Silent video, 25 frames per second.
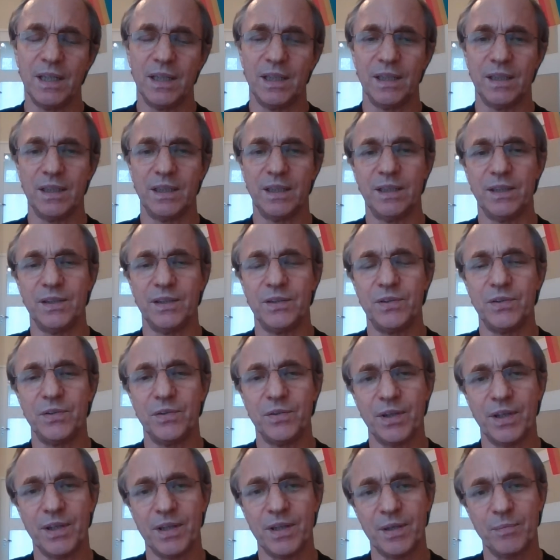
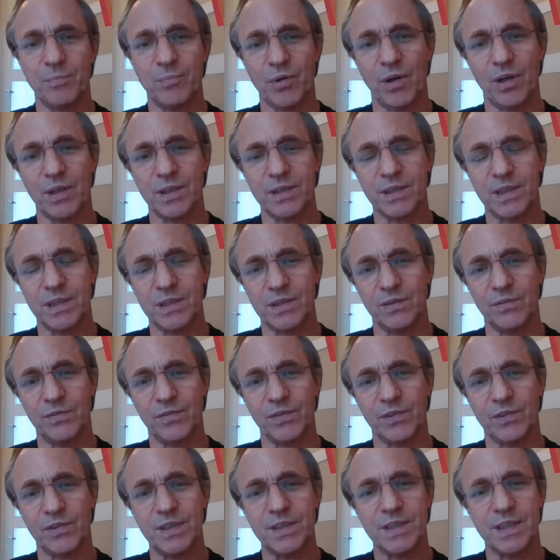during the process
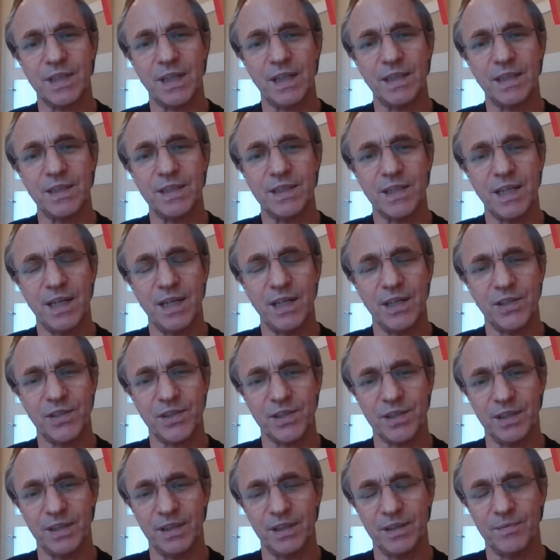of
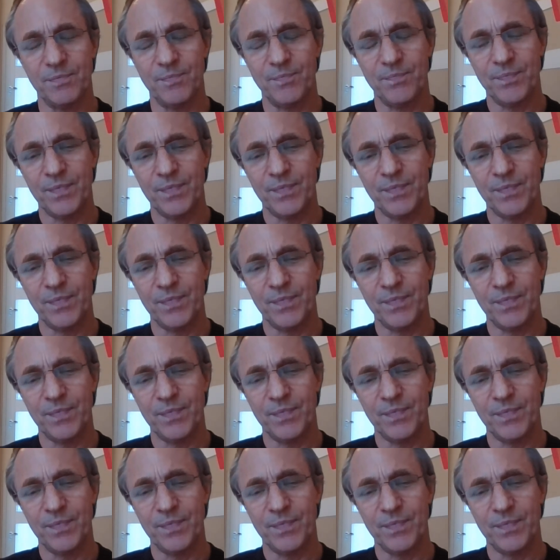Christianization.